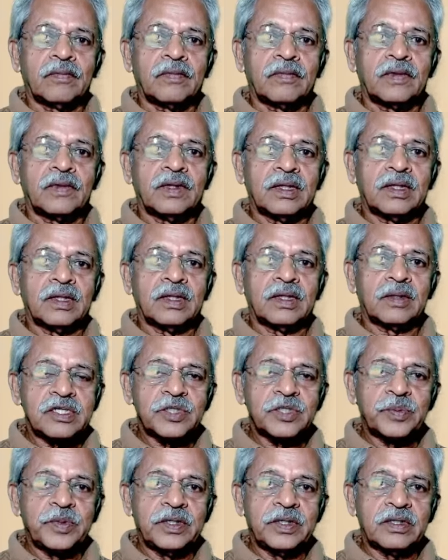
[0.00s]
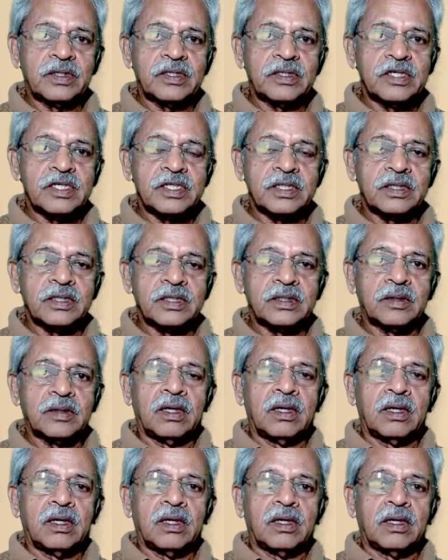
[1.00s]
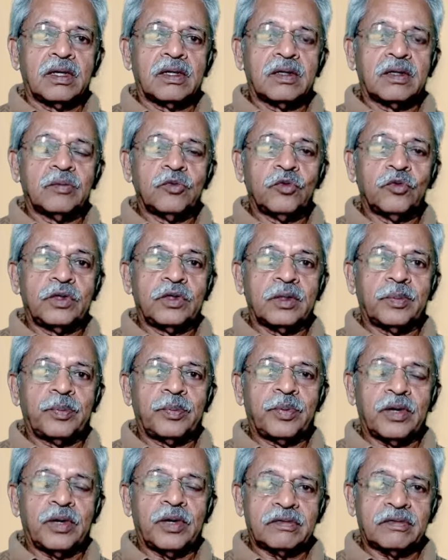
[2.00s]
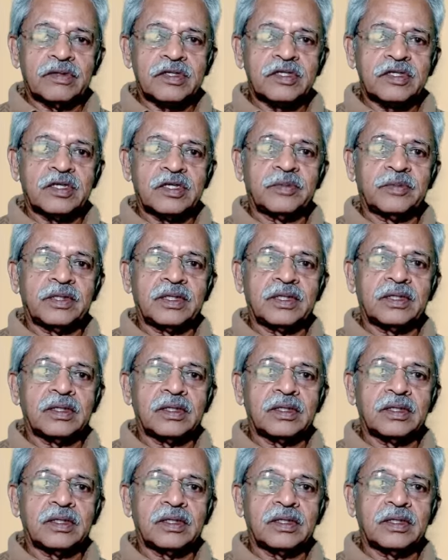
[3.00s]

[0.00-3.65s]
There must be a reason removing a part of the stomach